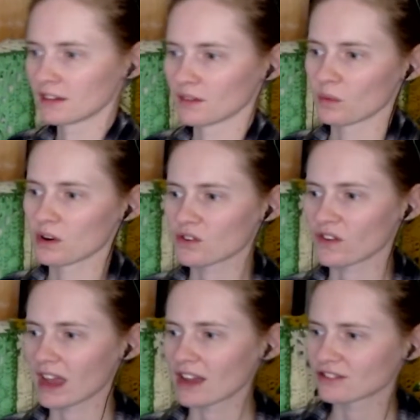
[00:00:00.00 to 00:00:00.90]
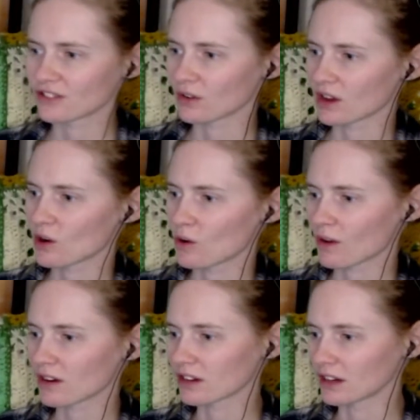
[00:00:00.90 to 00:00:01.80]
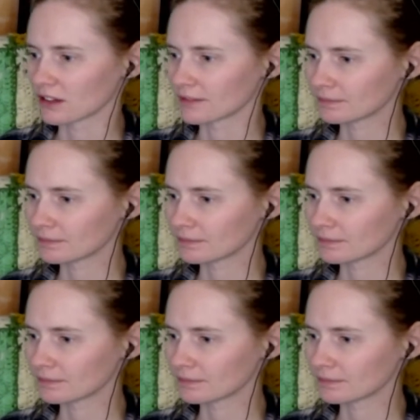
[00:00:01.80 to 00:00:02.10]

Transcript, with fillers: Winter vacation due. Hero work cities.